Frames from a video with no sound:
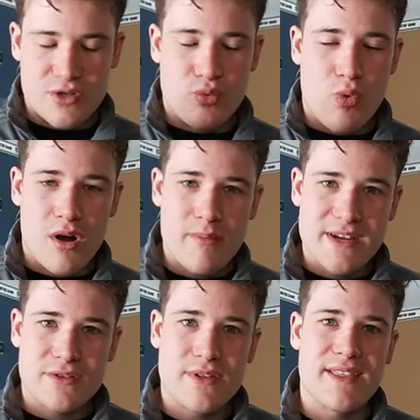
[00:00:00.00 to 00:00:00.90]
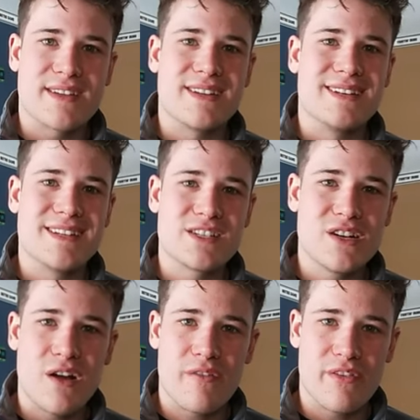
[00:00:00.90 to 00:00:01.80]
you want to make sure that the
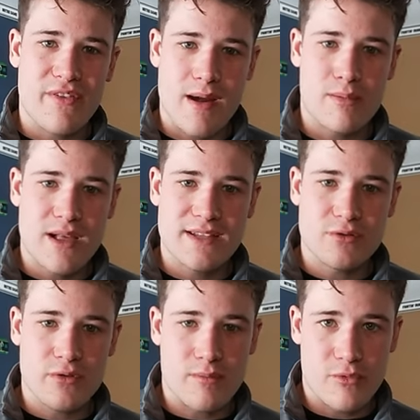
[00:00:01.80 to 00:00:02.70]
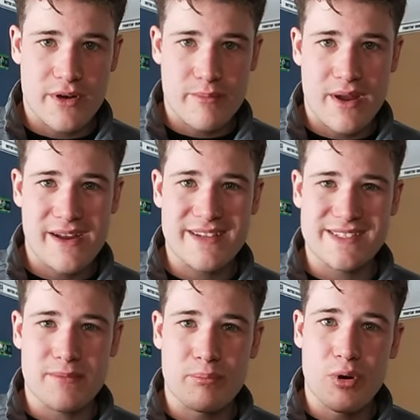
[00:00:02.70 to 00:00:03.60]
condition of the fiberglass or the marine paint is
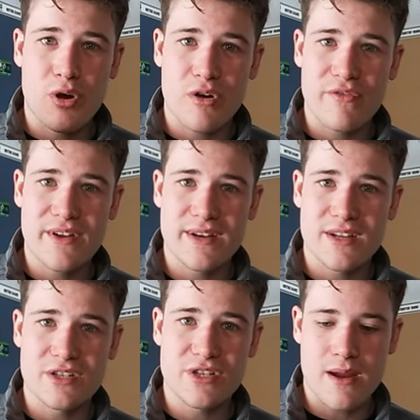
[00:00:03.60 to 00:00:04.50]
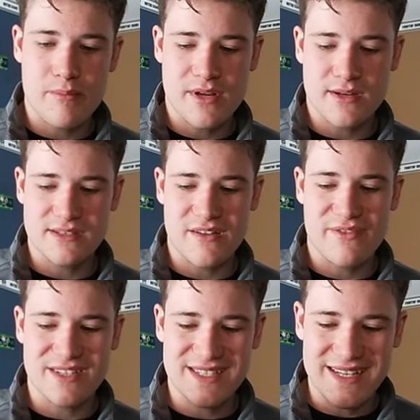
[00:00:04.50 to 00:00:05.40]
in perfect shape, because if
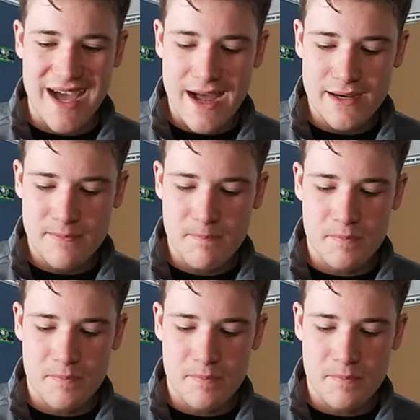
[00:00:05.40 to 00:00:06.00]
it's not,